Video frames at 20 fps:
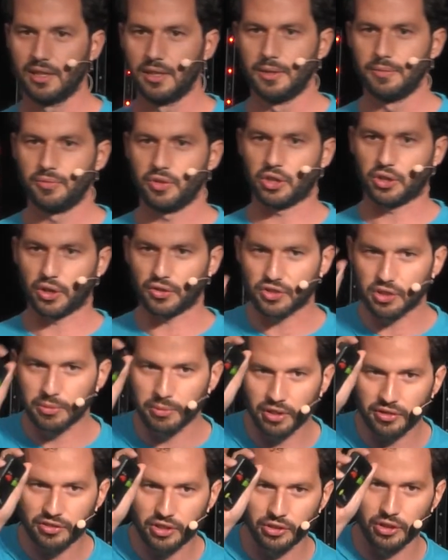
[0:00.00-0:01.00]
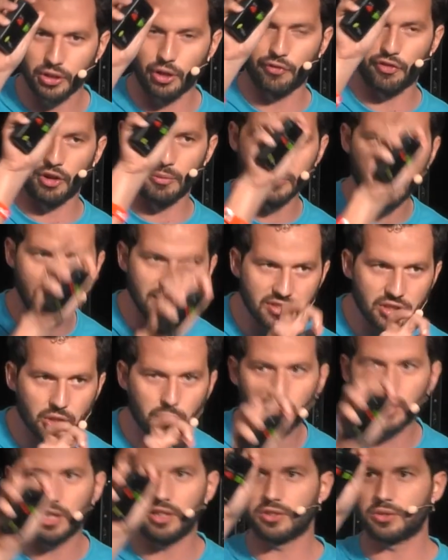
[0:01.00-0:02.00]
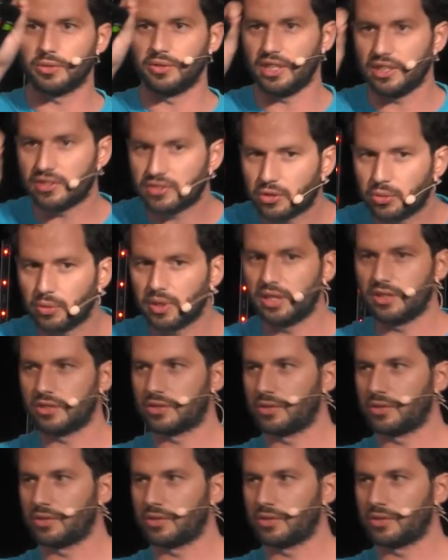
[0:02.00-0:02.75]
The customer is going to go from this screen to this screen to